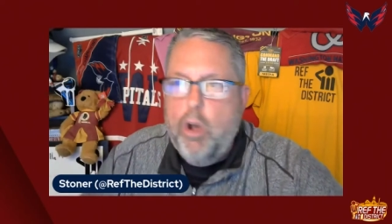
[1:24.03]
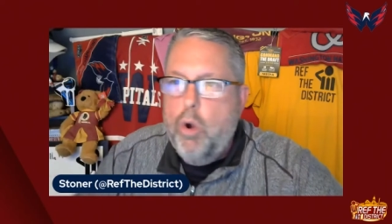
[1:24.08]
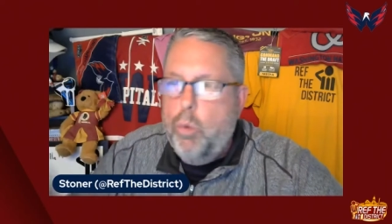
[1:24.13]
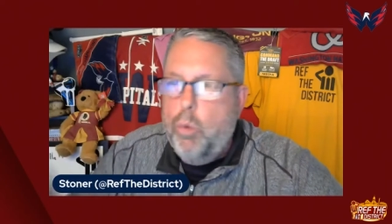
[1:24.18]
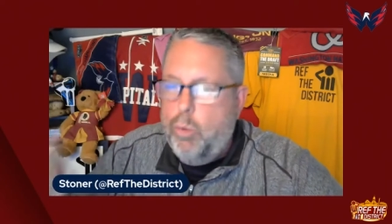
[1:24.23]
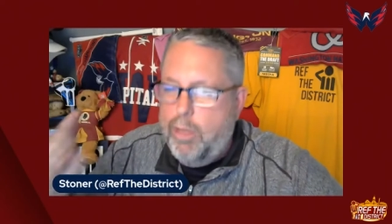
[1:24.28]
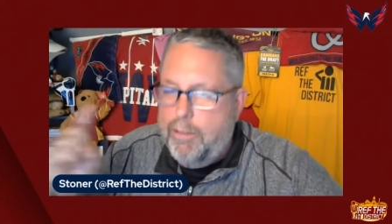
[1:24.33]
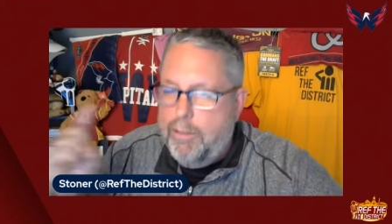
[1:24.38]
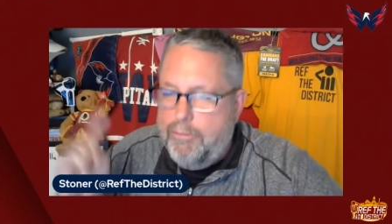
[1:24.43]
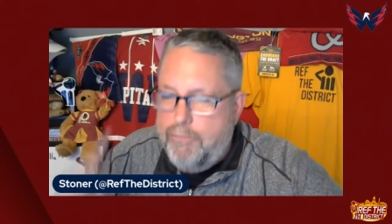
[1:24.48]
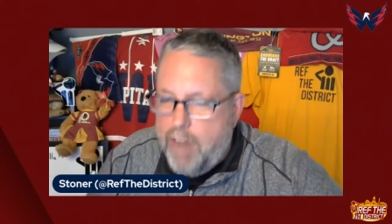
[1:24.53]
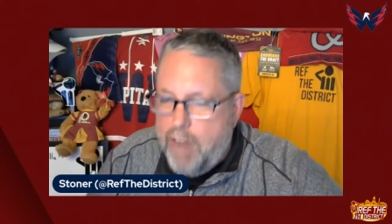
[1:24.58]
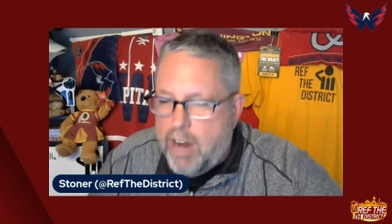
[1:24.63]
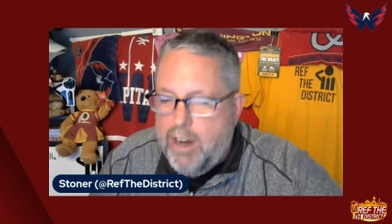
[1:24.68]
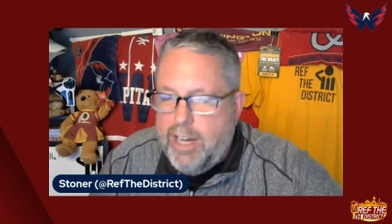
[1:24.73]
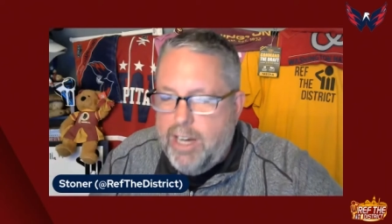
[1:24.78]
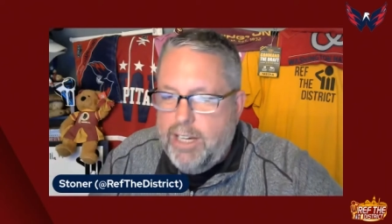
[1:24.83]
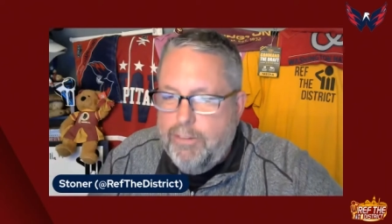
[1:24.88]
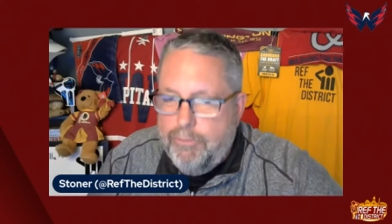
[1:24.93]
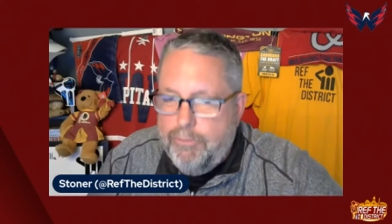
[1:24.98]
with a
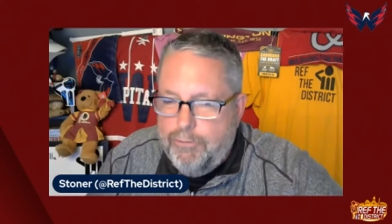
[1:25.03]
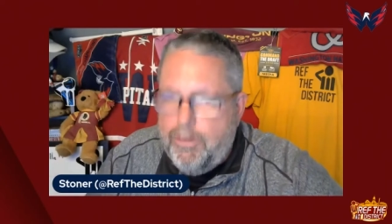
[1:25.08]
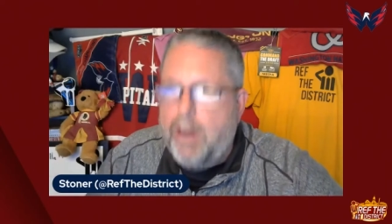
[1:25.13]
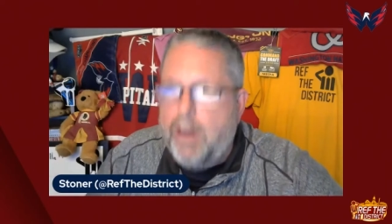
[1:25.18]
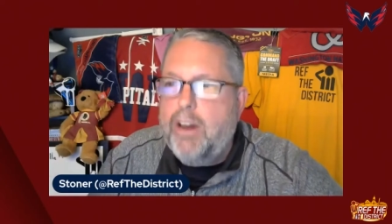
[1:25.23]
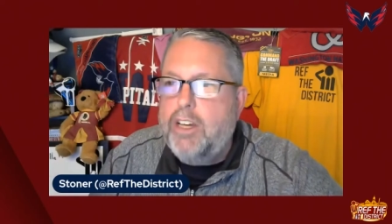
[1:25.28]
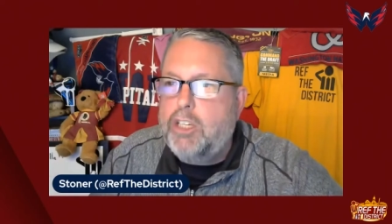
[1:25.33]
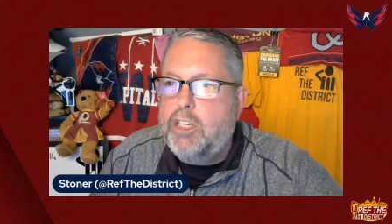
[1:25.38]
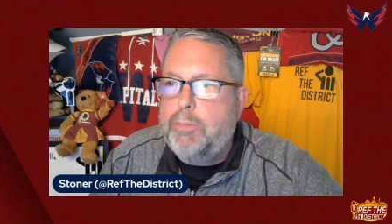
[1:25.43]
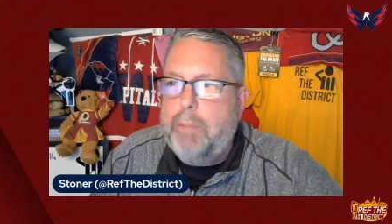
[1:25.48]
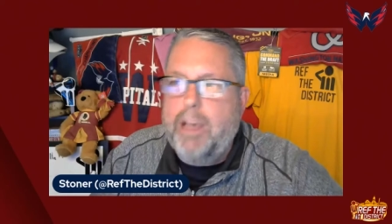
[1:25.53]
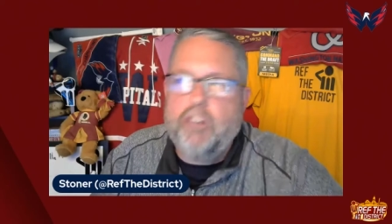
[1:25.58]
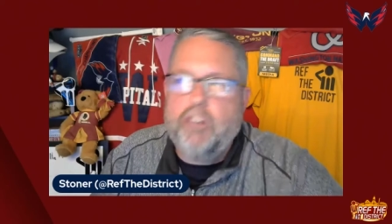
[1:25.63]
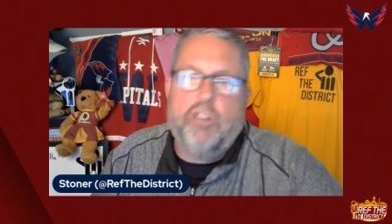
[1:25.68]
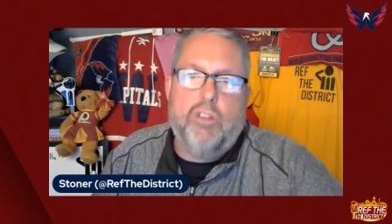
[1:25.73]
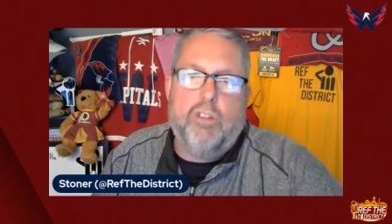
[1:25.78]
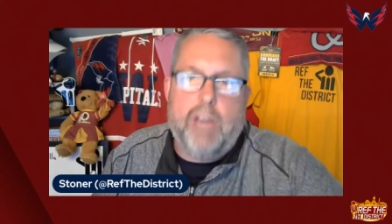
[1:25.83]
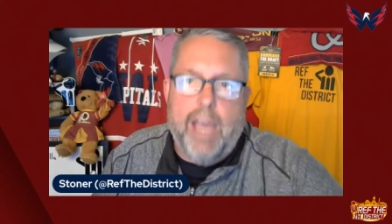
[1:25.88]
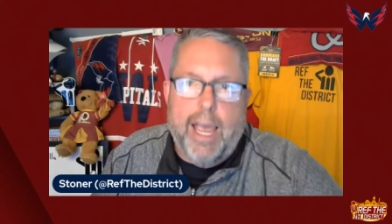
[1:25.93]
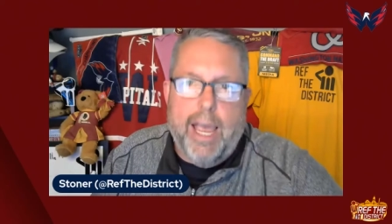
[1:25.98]
very, very special
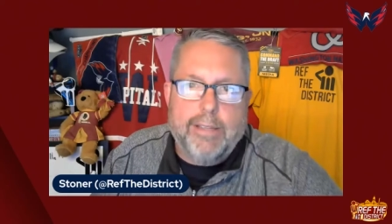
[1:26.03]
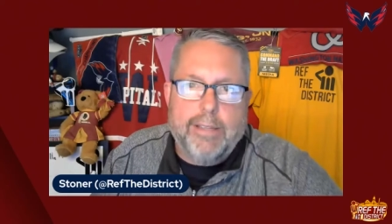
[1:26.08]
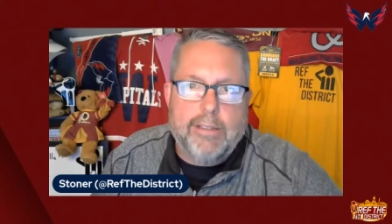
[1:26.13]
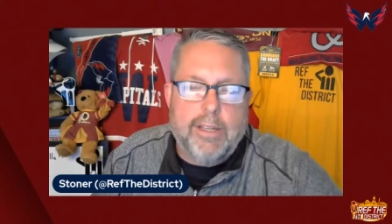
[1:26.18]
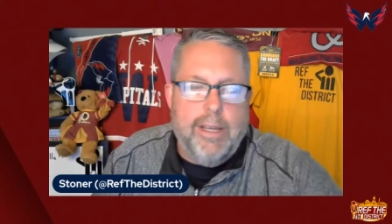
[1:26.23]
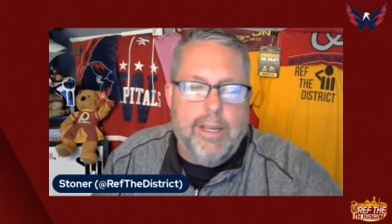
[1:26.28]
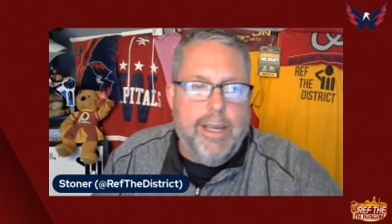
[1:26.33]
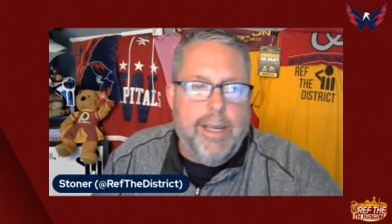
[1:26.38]
guest.